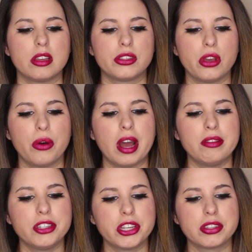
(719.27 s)
So
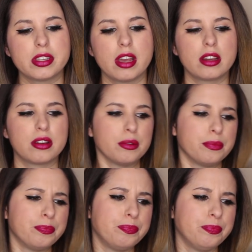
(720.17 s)
I was just like,
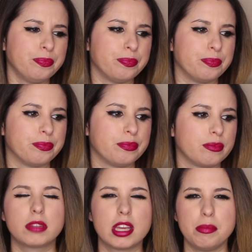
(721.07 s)
hmm,
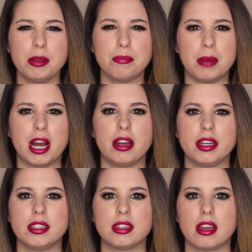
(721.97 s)
keep in
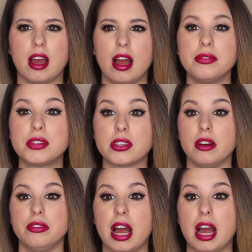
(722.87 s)
mind, I've
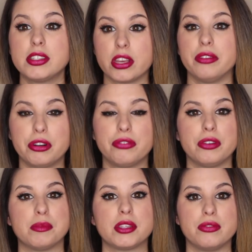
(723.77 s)
suff- suffer
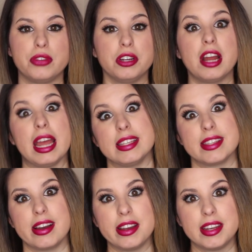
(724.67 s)
from severe
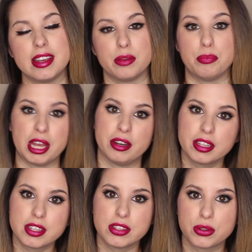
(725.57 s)
anxiety and
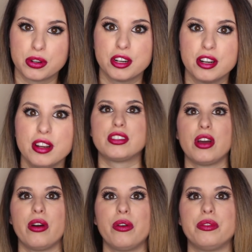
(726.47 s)
panic disorder.
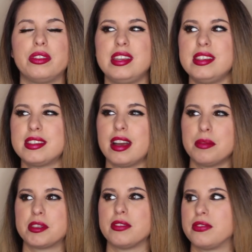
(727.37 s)
So these
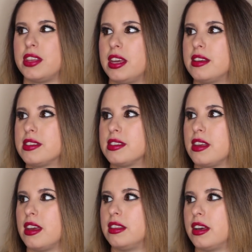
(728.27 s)
types of things
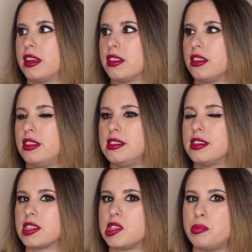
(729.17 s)
and like these
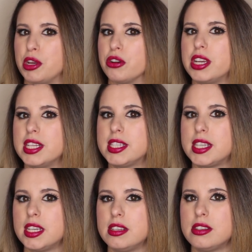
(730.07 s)

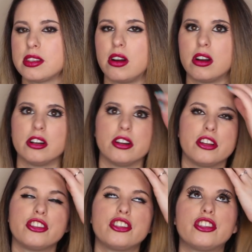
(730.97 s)
experiences are
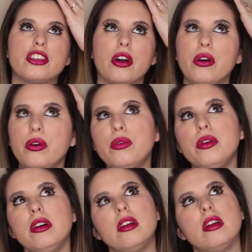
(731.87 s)

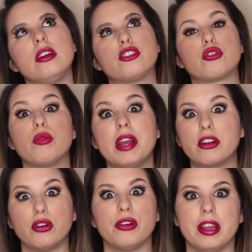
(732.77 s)
so
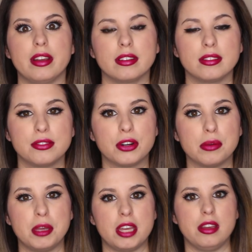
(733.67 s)
triggering
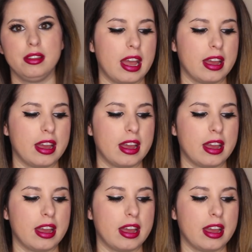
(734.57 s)
for me.